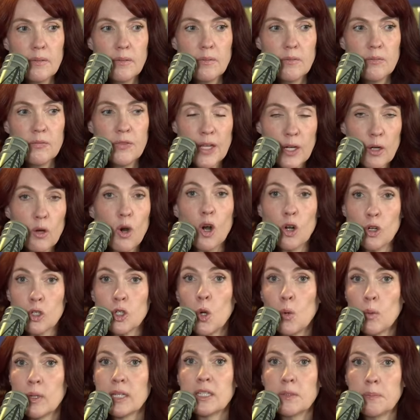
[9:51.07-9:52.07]
there are
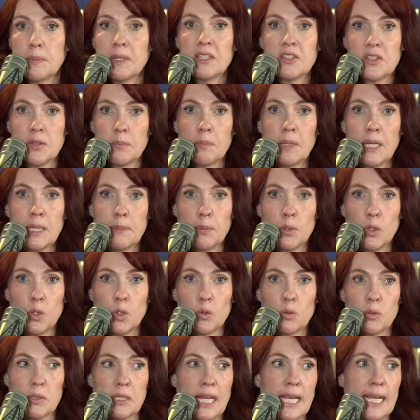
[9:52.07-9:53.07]
going to be some people
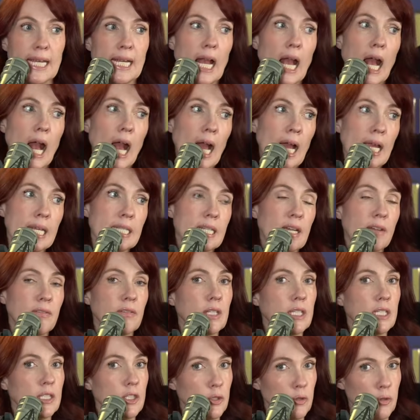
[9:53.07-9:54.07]
who are like, I
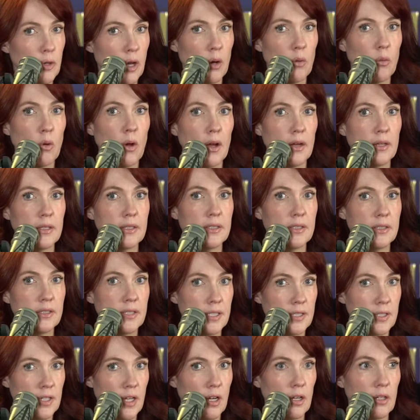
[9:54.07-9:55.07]
definitely do not want
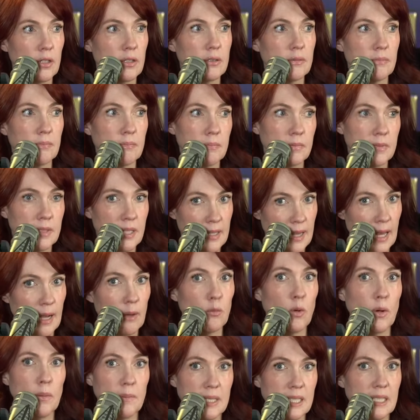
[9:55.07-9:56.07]
to talk to that
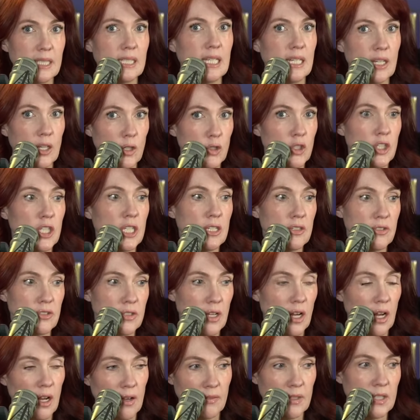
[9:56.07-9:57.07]
woman. You know, she's
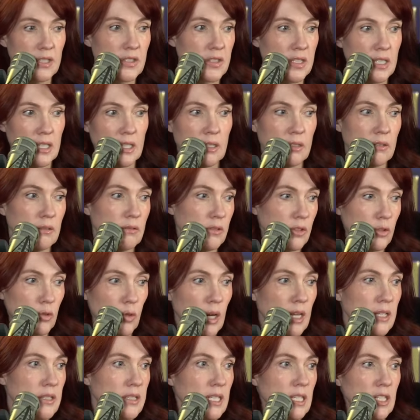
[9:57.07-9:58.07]
obviously
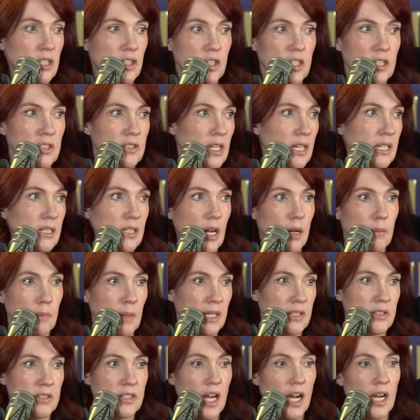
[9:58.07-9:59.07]
crazy. She's like, not my
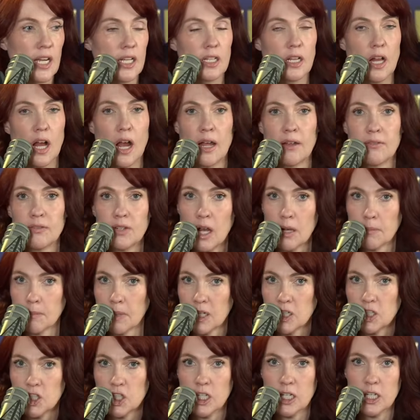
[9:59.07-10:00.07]
style. I've got
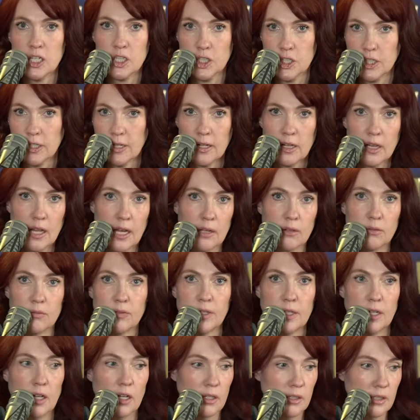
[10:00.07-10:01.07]
my chic Chanel
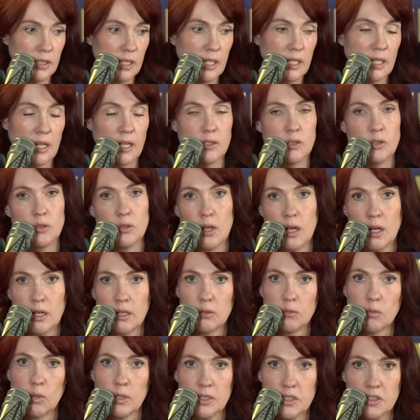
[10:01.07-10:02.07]
outfit on and I do
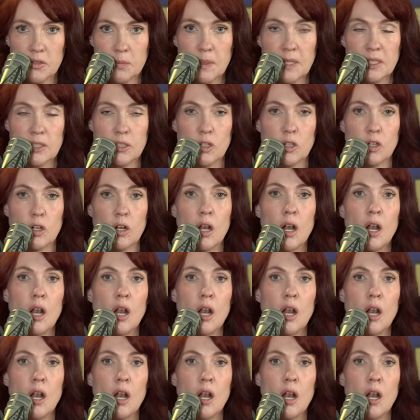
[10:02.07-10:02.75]
not want to speak to her.